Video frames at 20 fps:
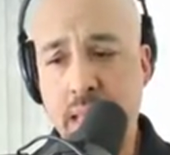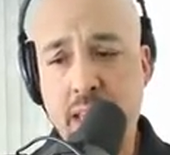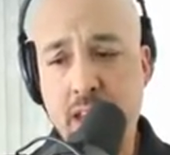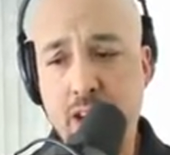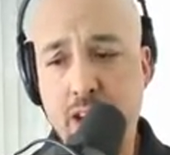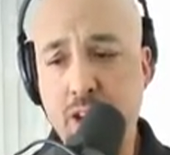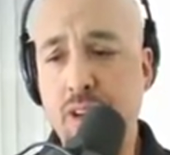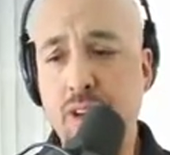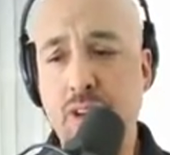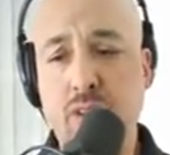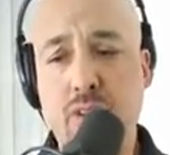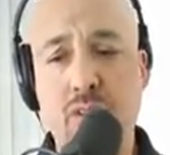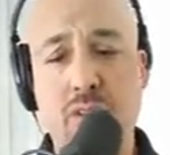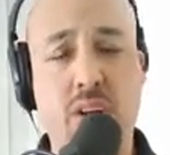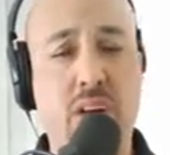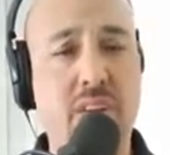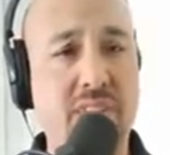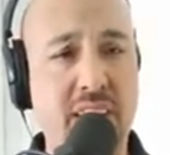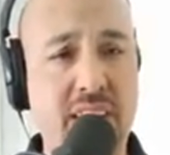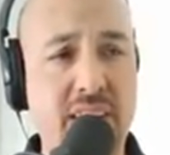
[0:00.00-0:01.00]
you can include
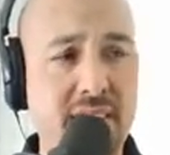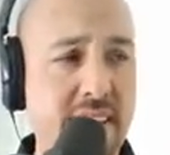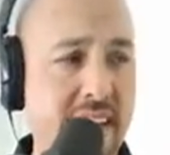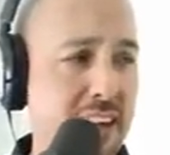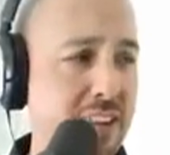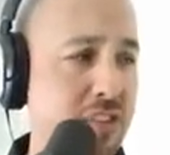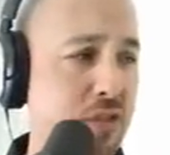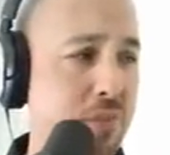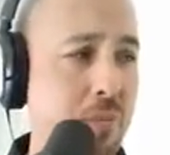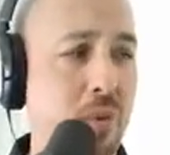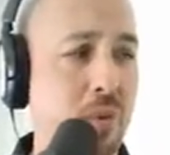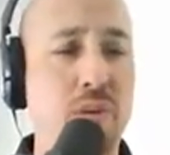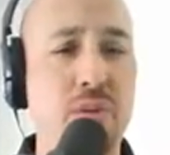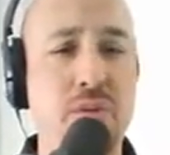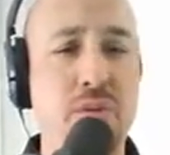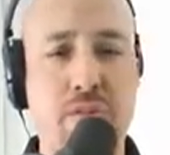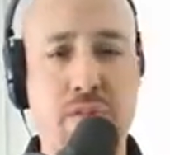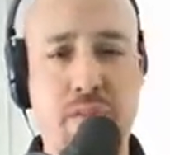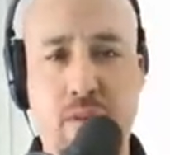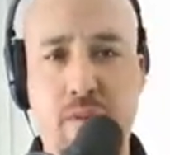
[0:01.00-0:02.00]
all the
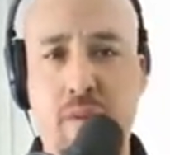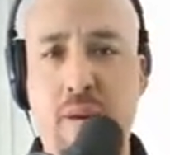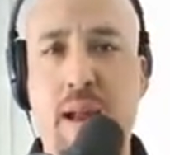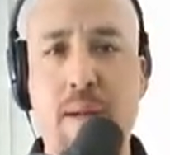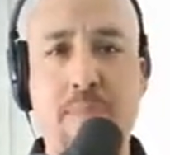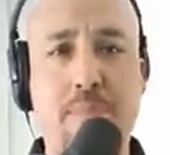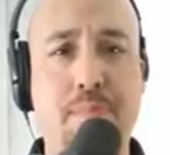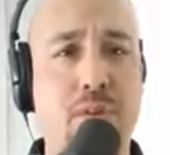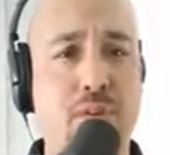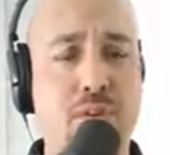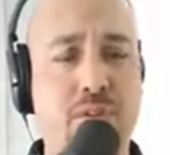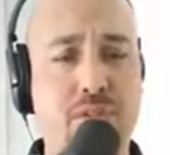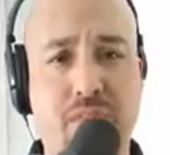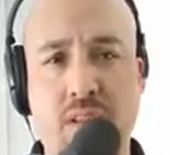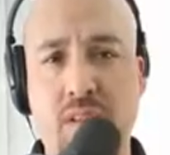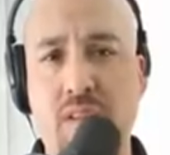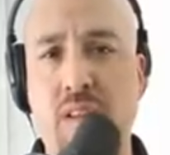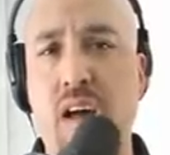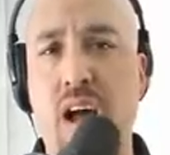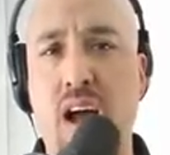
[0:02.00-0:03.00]
intangibles, the grapples, the
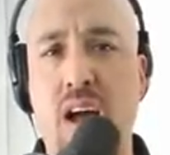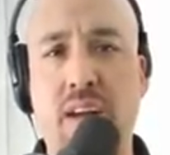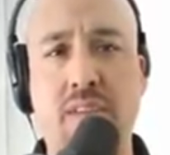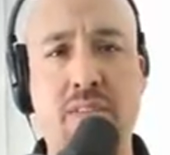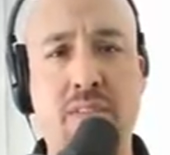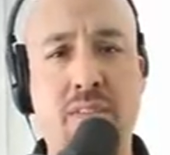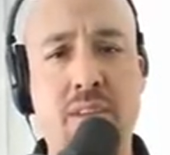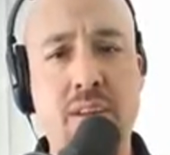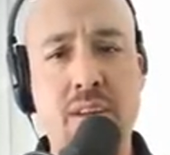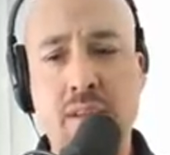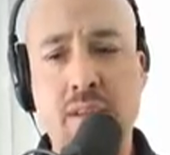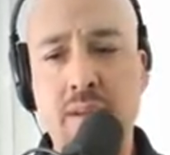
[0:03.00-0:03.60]
locks,